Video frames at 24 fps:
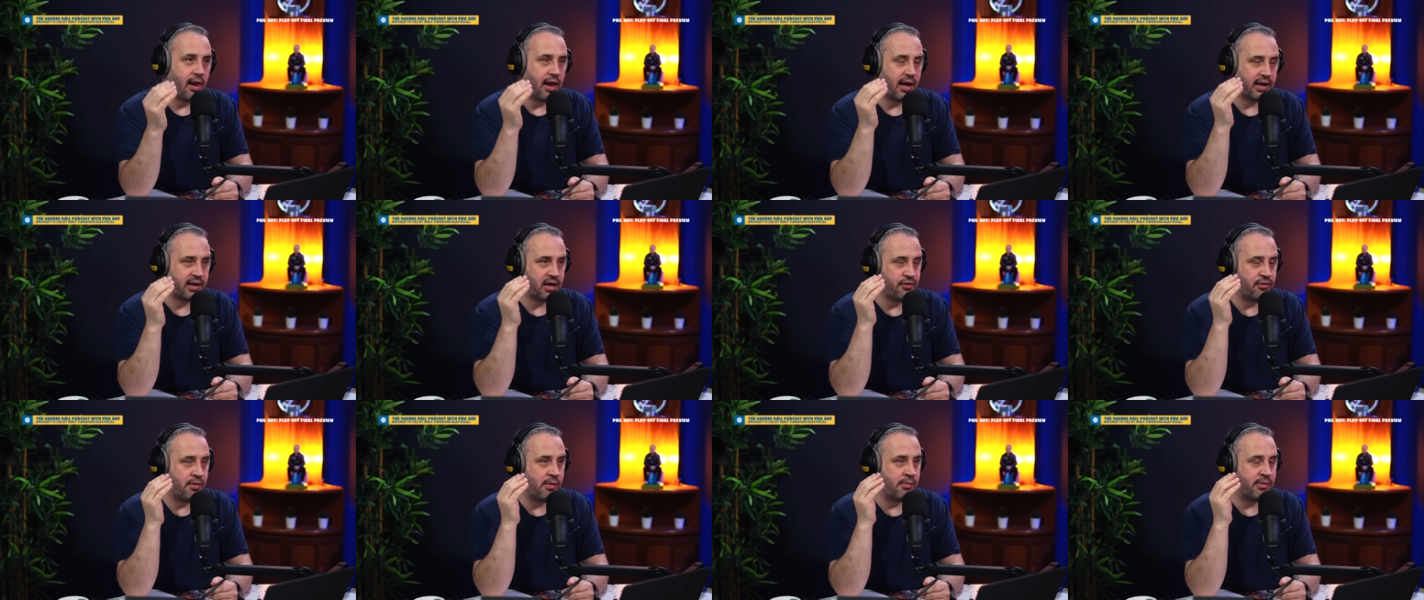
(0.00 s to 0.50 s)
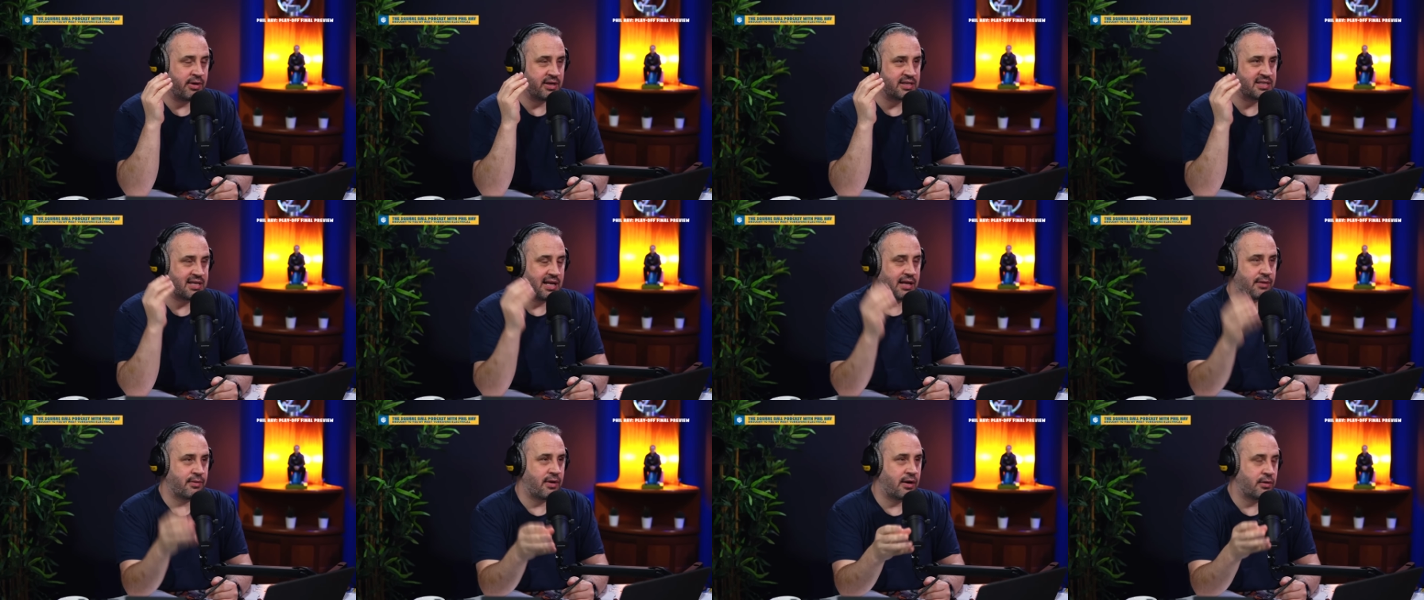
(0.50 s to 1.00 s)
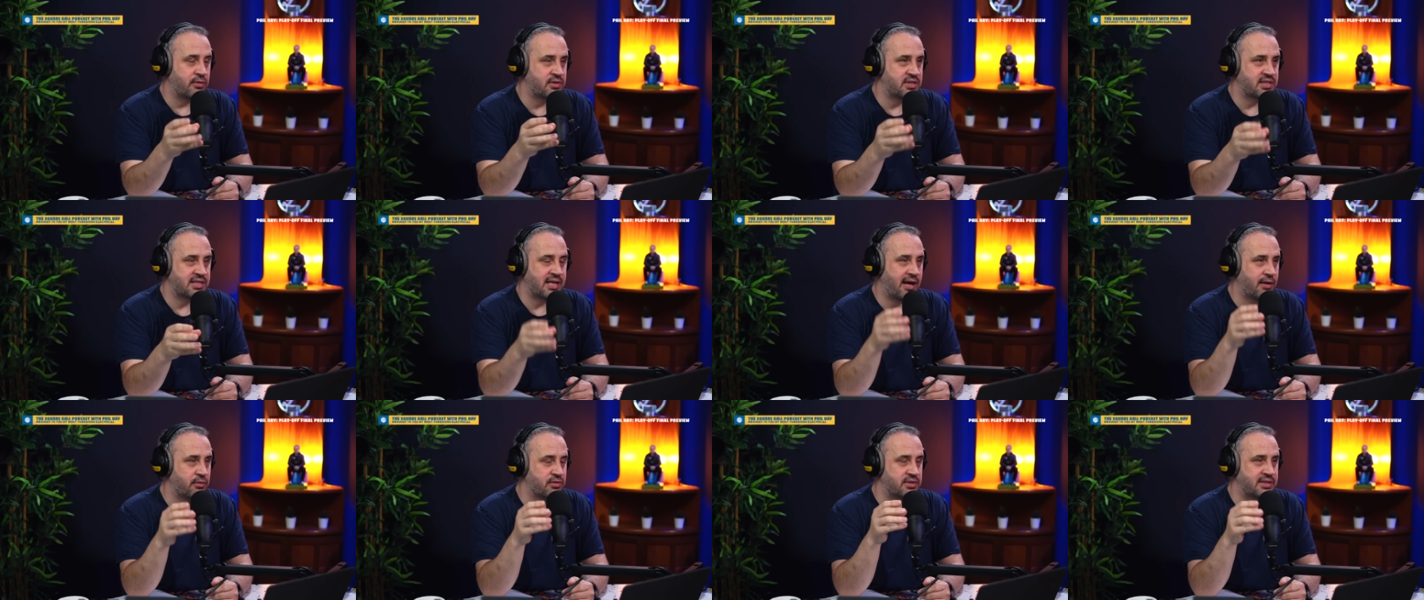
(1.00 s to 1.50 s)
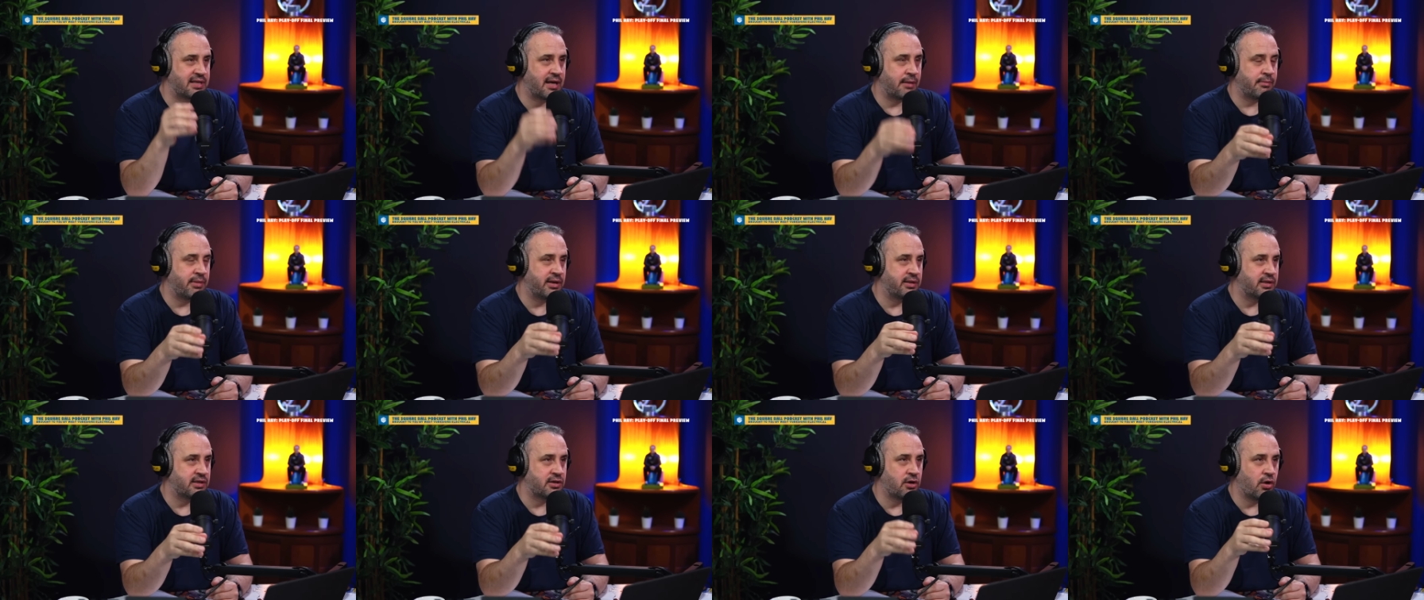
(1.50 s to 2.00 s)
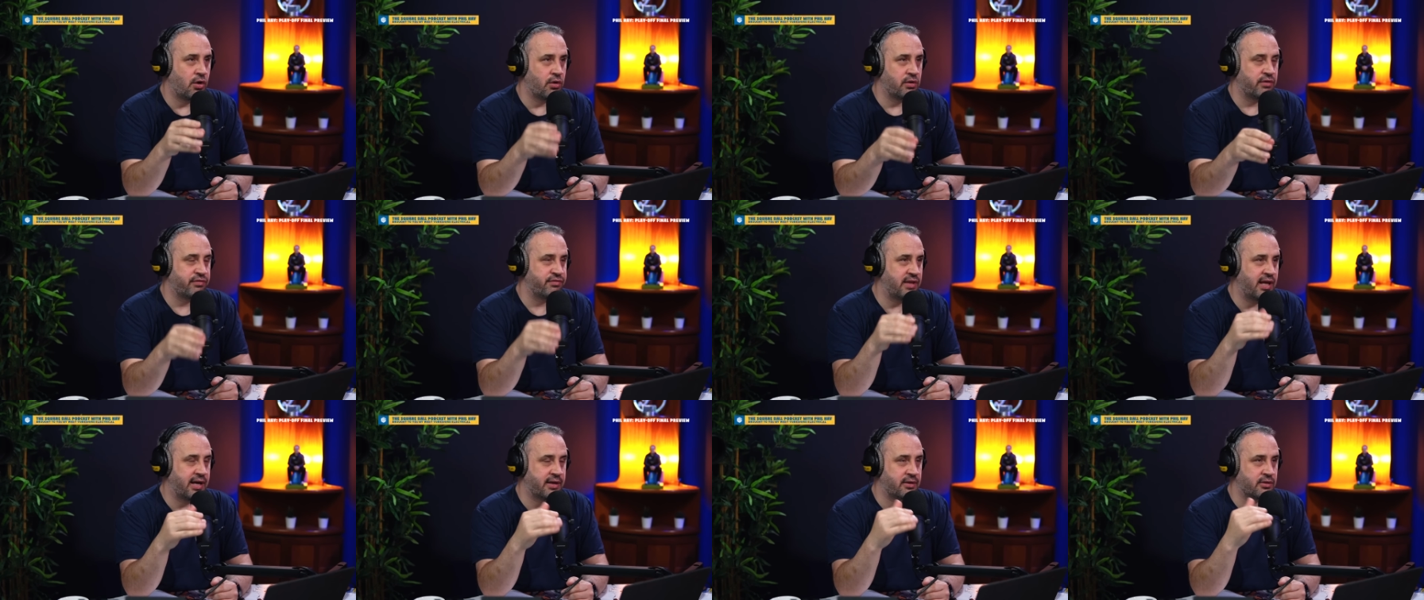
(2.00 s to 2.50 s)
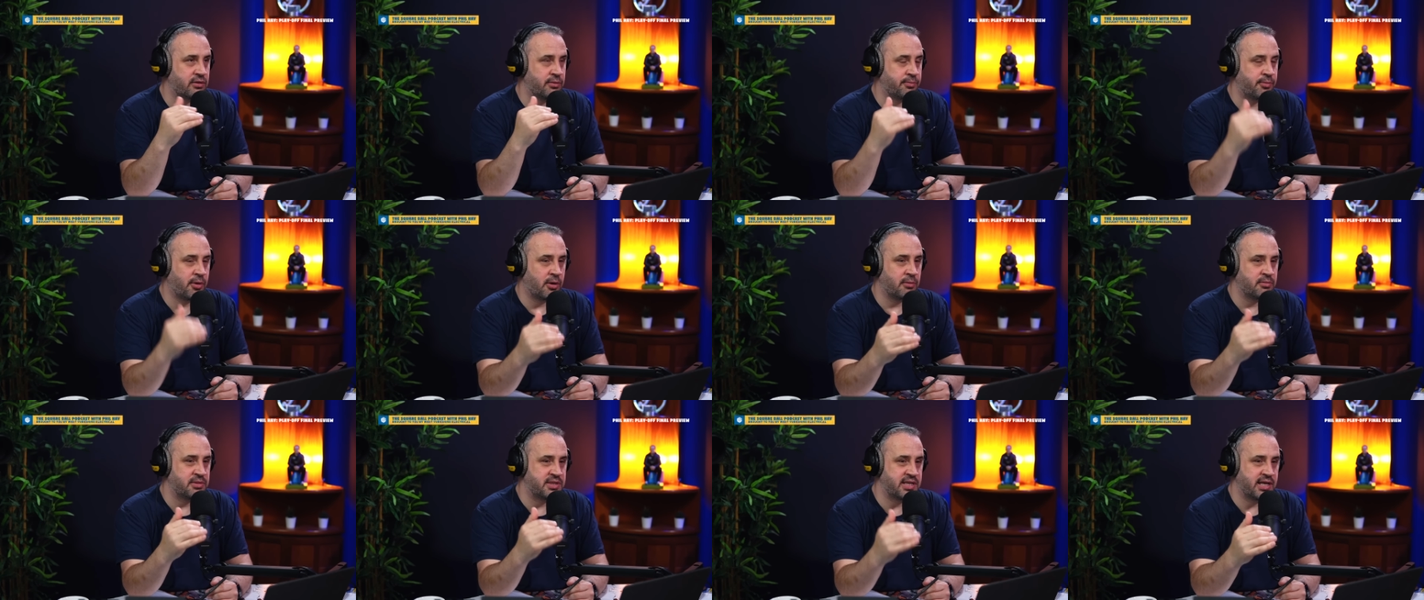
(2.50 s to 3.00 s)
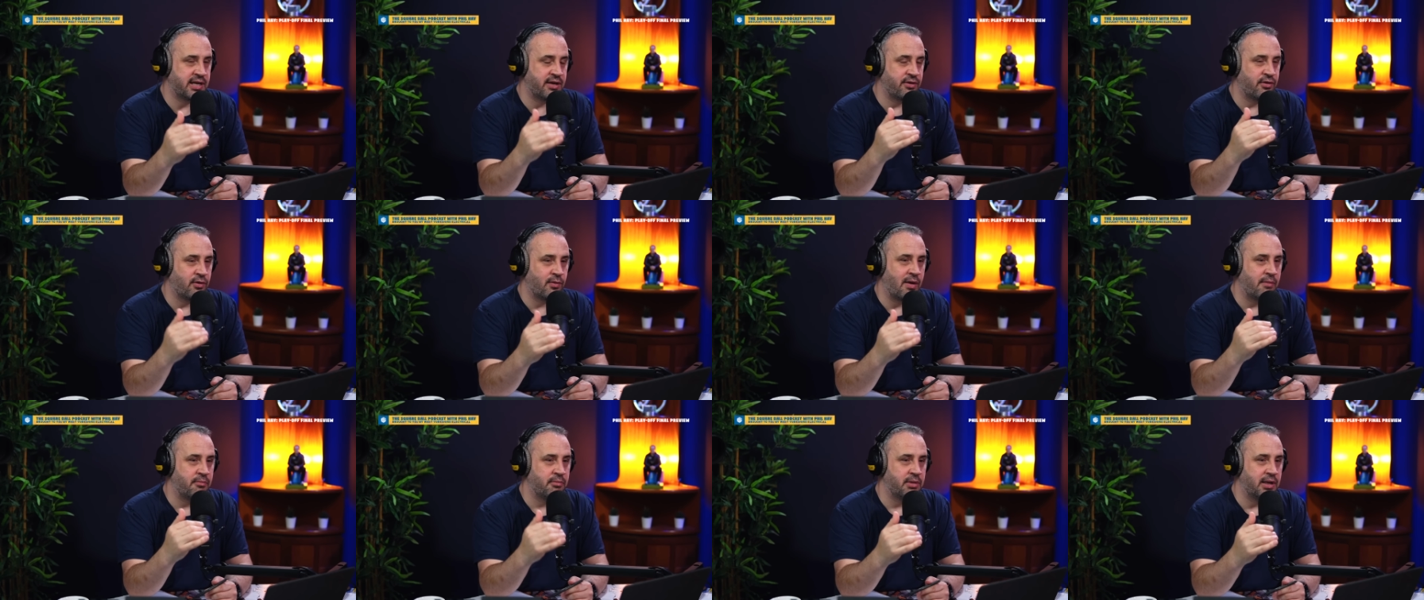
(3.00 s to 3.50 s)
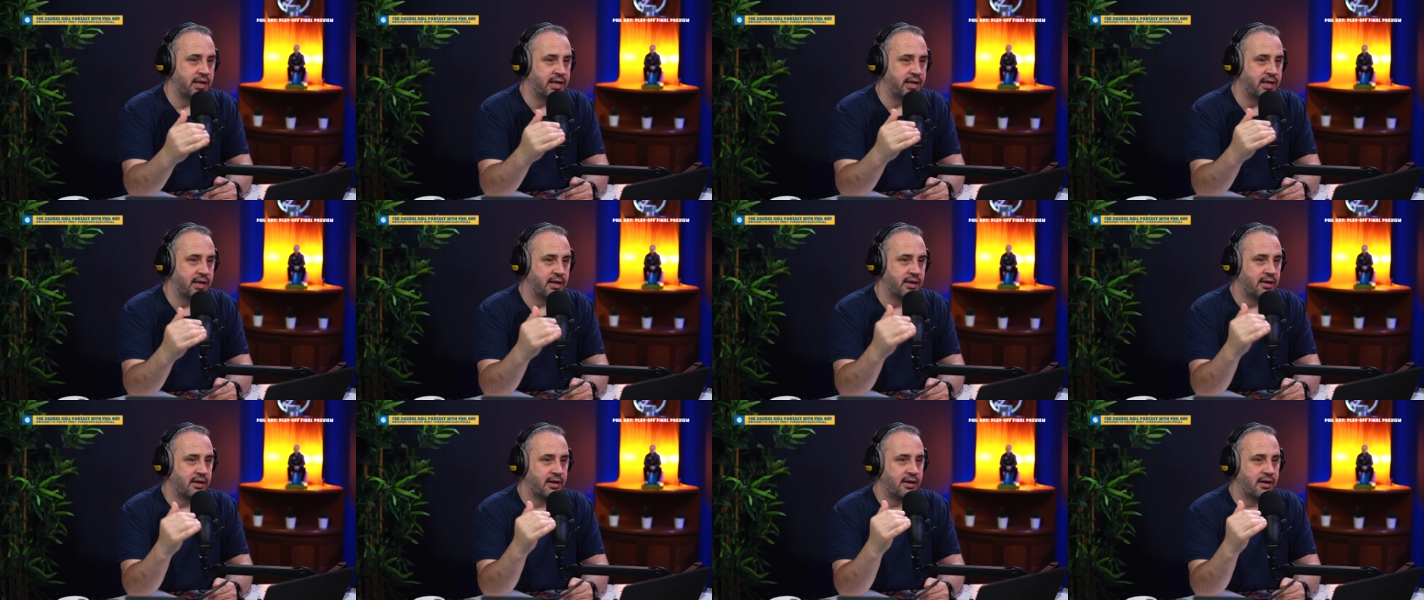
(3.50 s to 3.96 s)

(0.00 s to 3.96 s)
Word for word: I can remember exactly where I was sat. It was down by the corner flag on the bottom tier at Wembley.